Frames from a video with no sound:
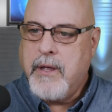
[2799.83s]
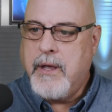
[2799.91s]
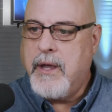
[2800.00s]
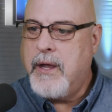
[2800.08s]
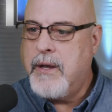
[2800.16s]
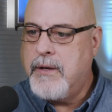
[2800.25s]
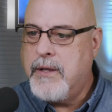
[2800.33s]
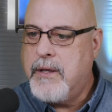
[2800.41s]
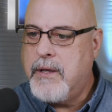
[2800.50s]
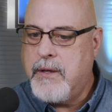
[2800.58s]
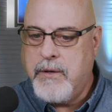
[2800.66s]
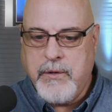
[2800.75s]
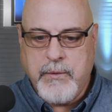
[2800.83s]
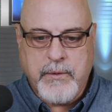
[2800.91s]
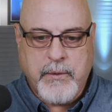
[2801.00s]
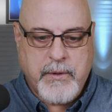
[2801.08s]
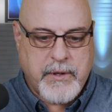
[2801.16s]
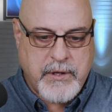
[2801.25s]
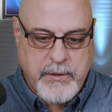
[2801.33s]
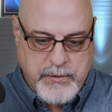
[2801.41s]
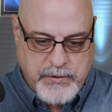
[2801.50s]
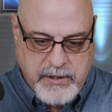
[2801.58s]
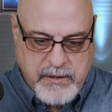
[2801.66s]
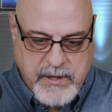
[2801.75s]
And can you
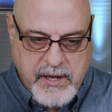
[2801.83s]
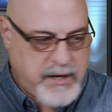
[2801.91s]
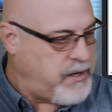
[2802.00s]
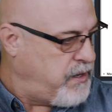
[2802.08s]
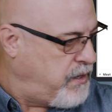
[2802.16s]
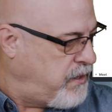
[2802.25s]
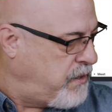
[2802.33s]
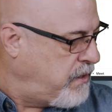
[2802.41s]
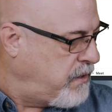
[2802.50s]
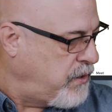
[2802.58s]
see that in,